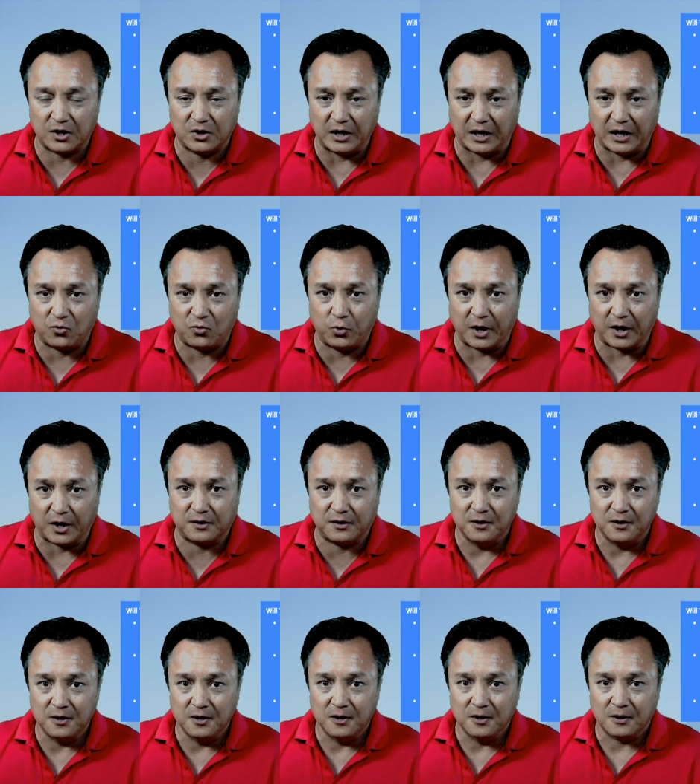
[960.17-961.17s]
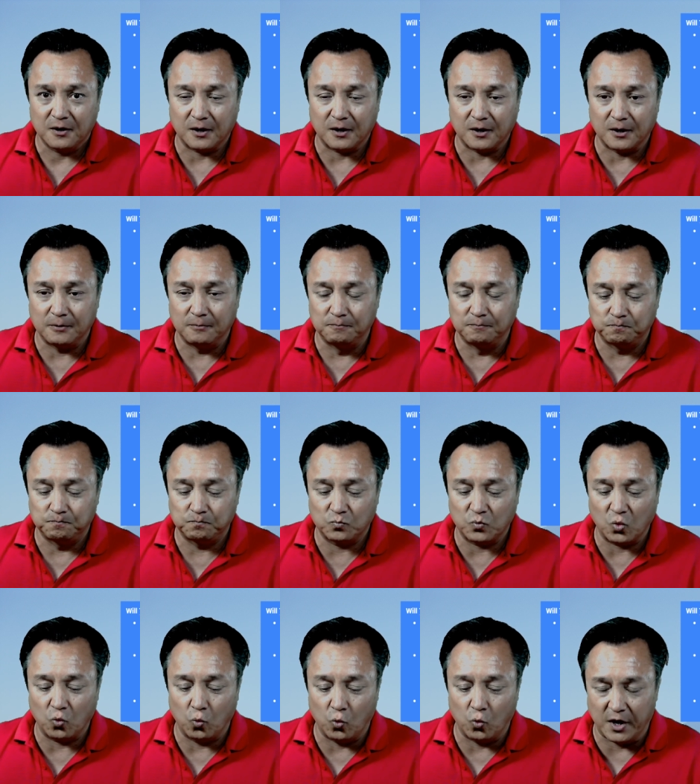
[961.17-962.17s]
a quick um,
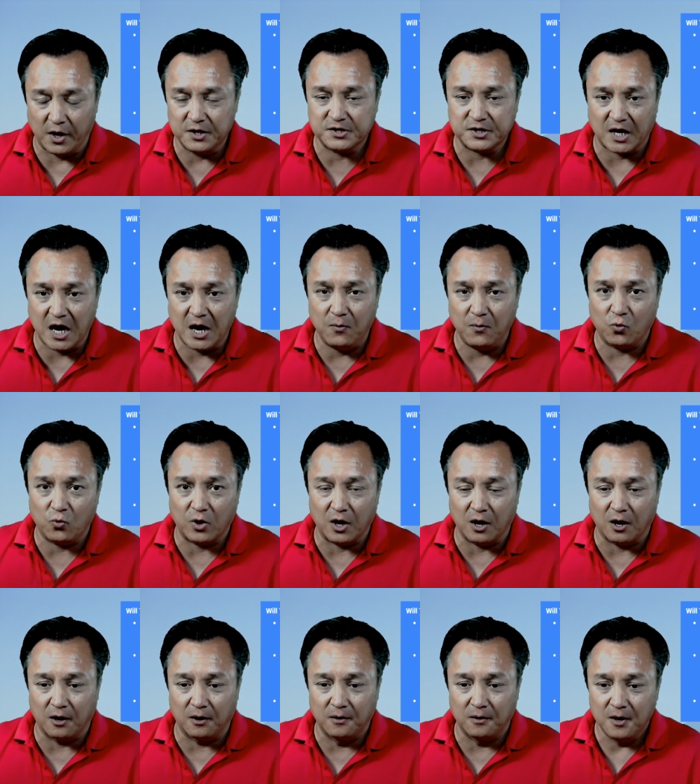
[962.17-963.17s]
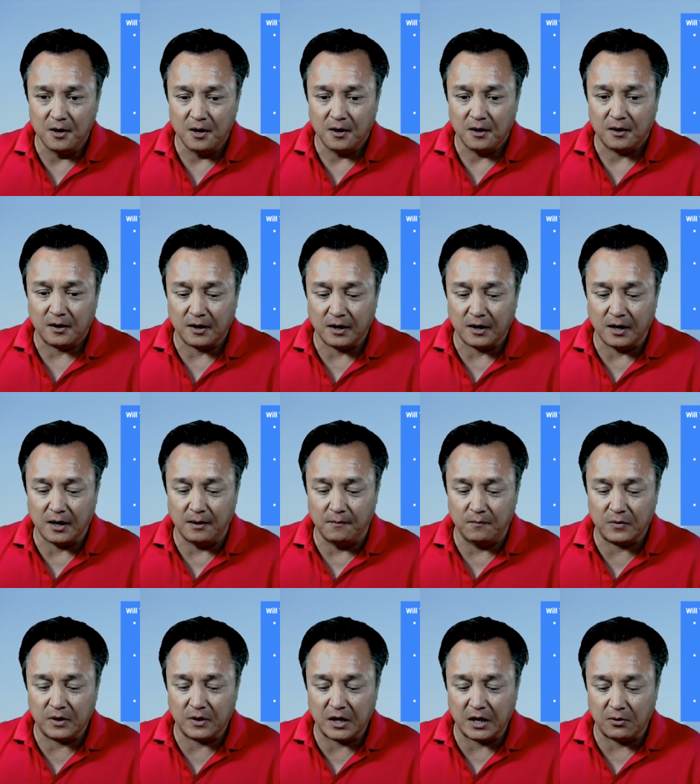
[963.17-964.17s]
one time where
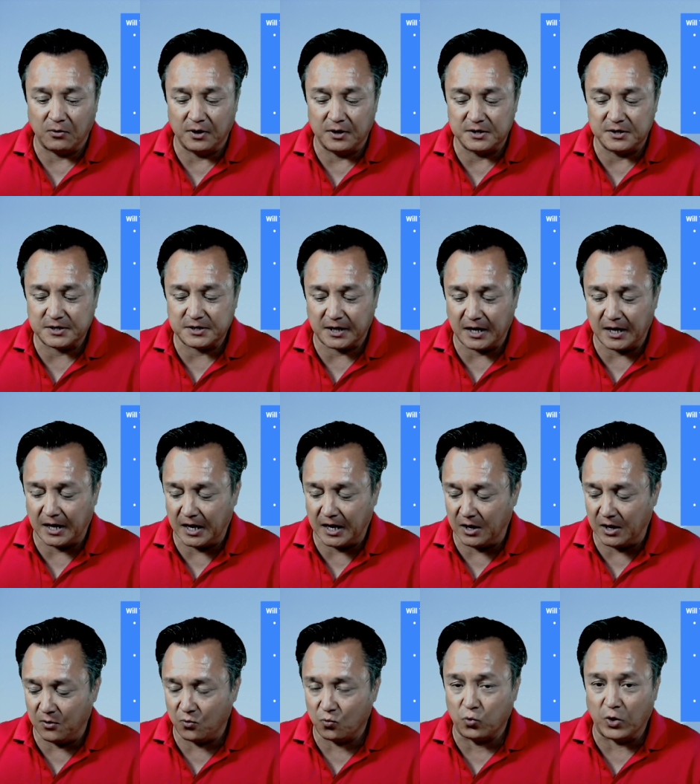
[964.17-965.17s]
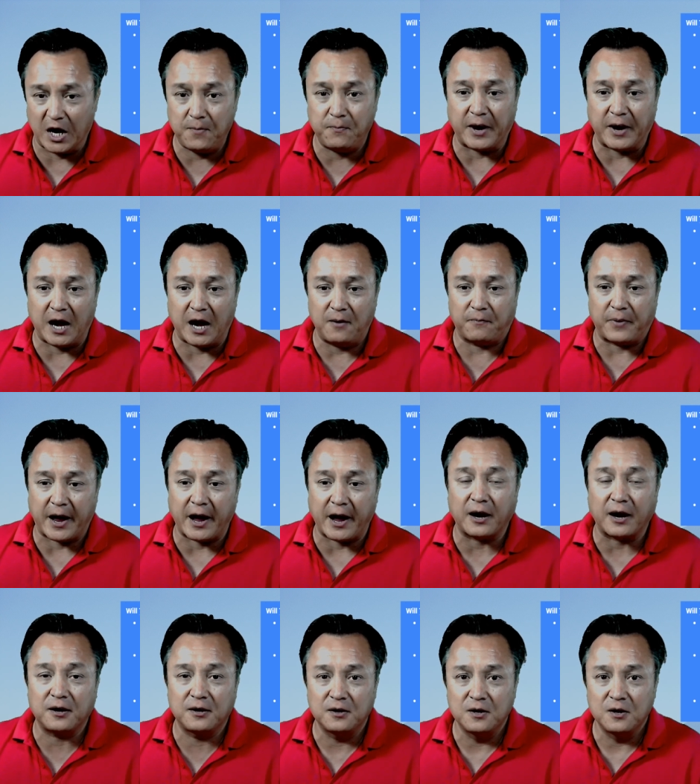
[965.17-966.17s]
um, there was a rebate
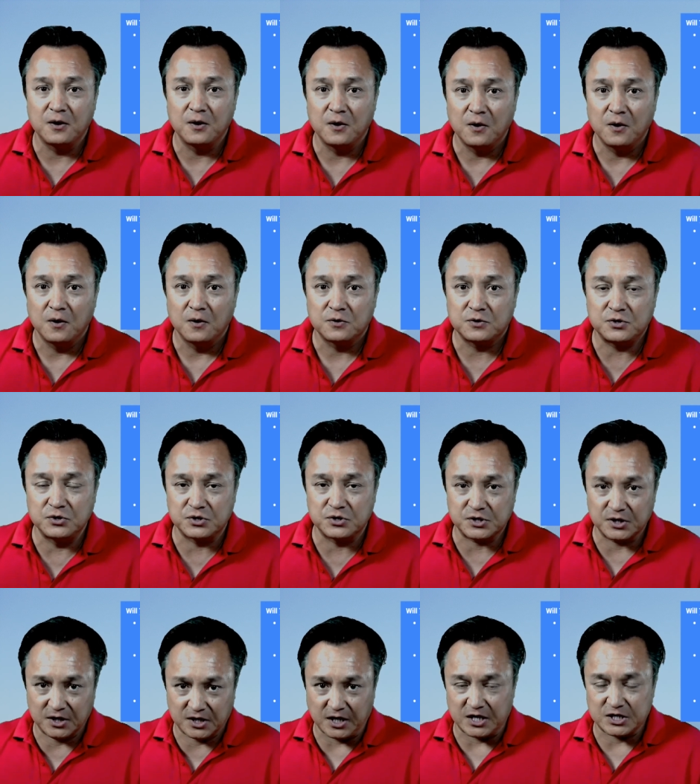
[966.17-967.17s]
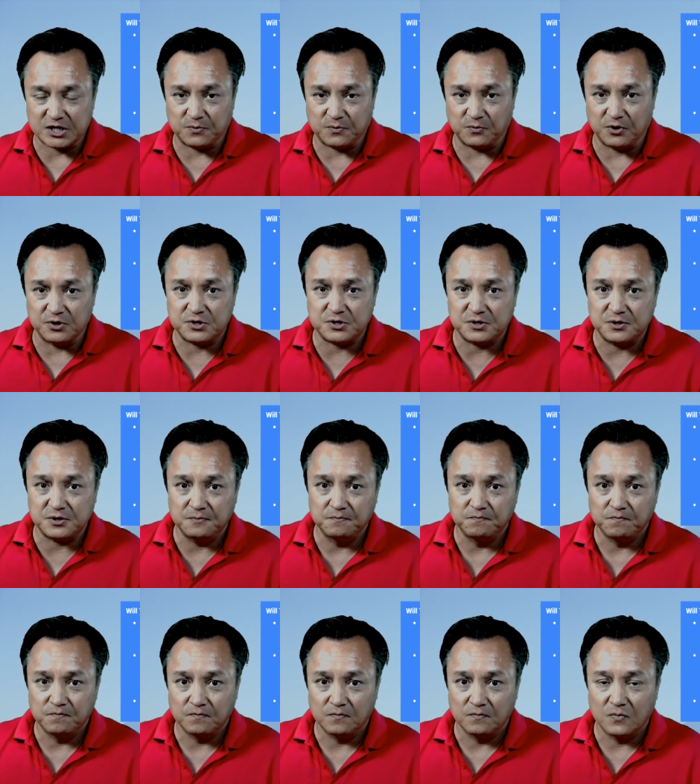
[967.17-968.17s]
back to some customers
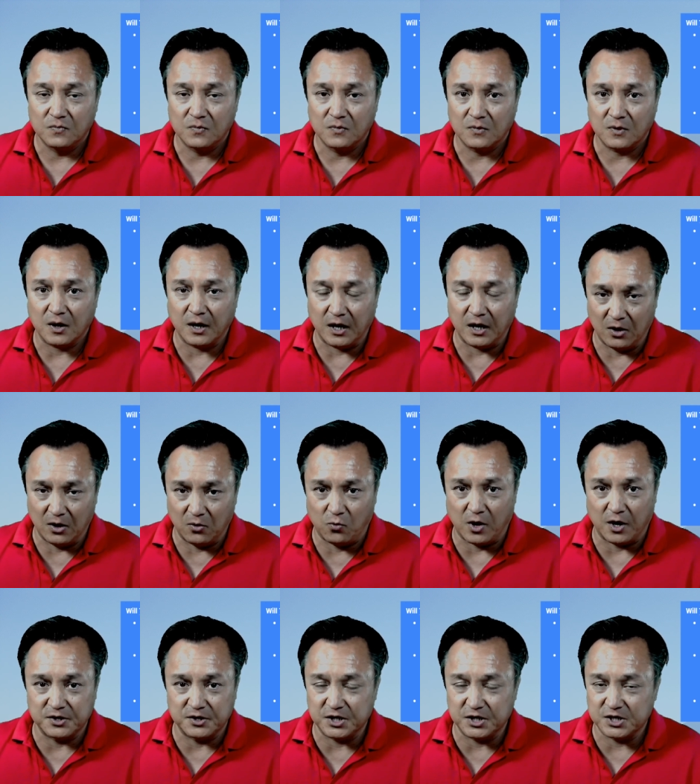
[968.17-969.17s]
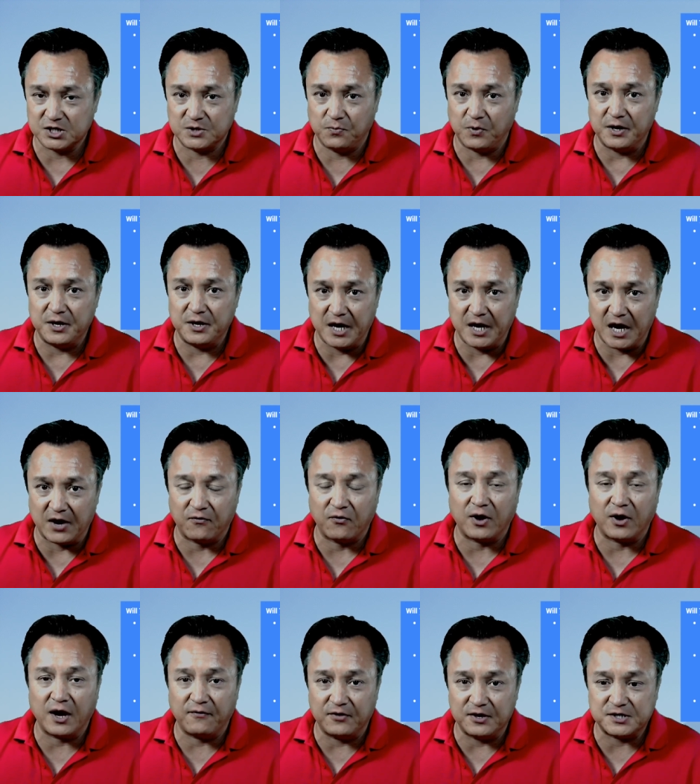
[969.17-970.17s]
in a water system, but never
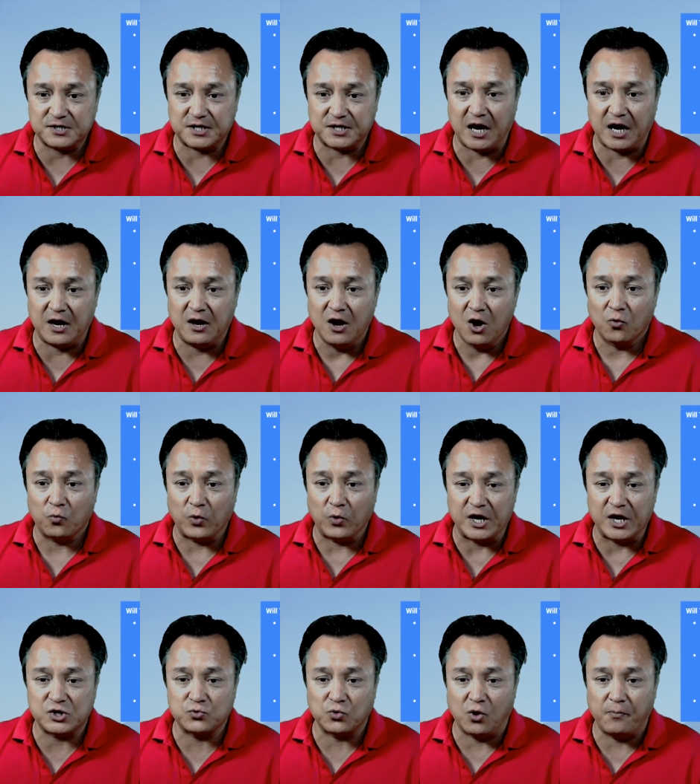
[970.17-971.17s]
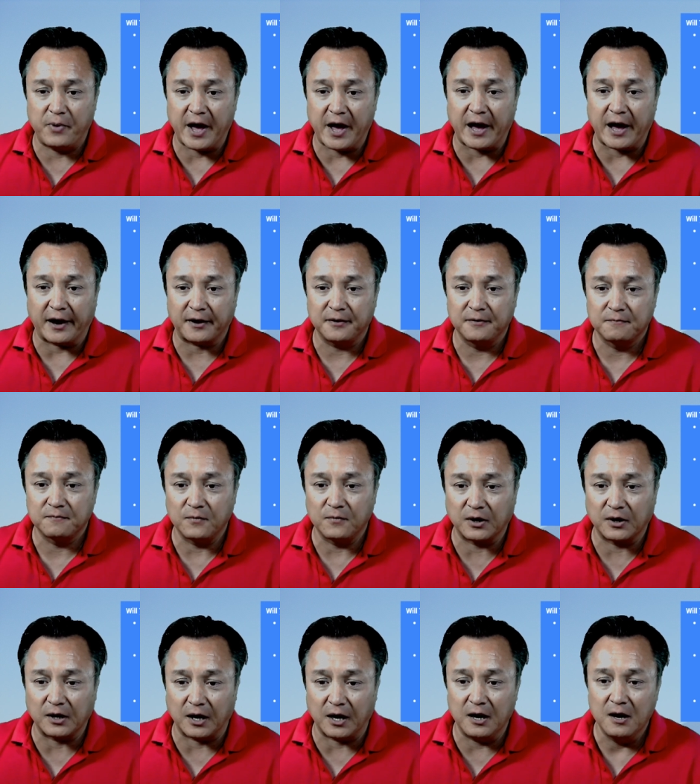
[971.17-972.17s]
have I seen rates roll back,
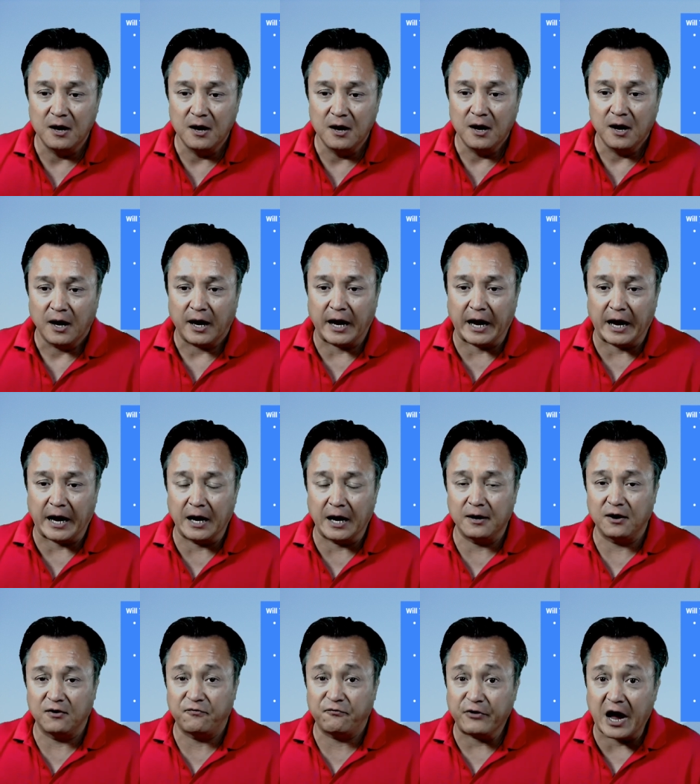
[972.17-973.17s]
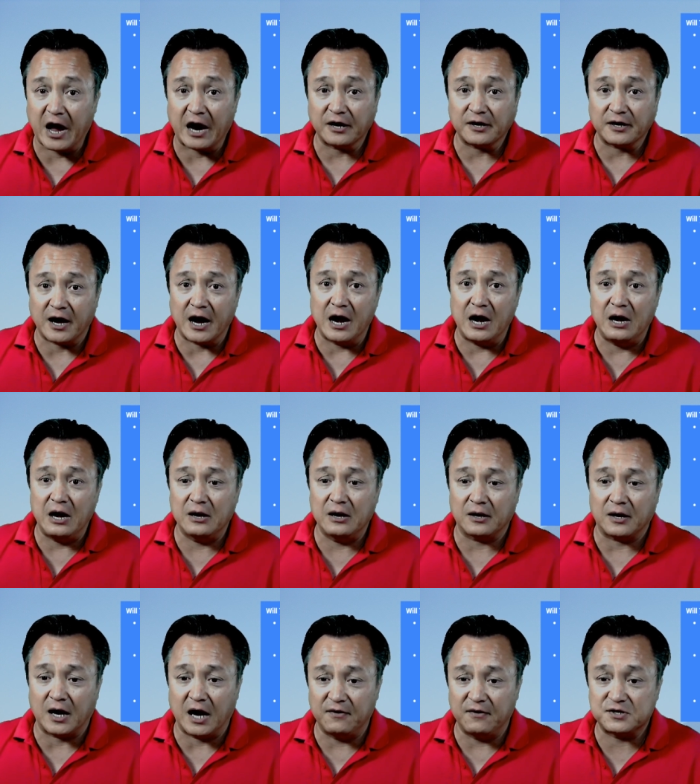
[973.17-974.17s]
okay? And in fact, I,
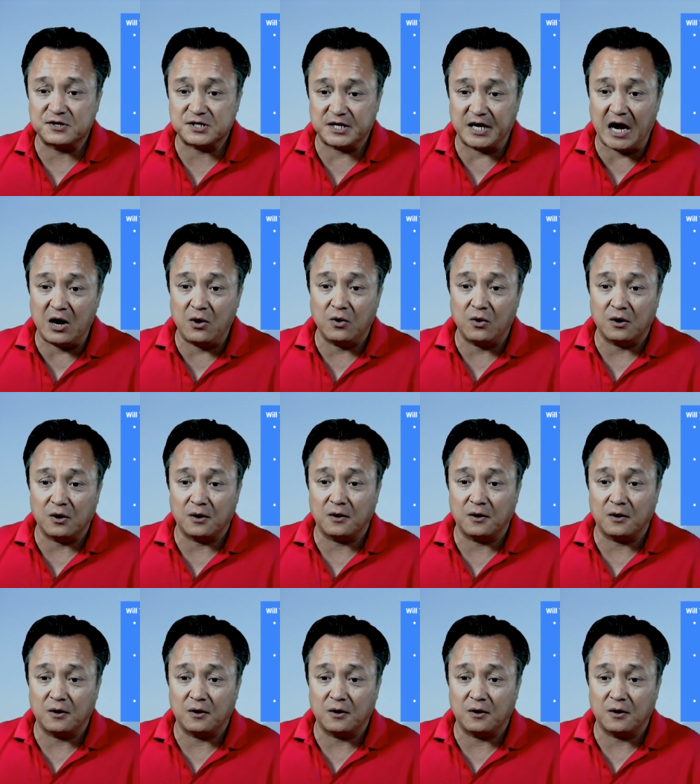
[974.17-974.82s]
I've seen,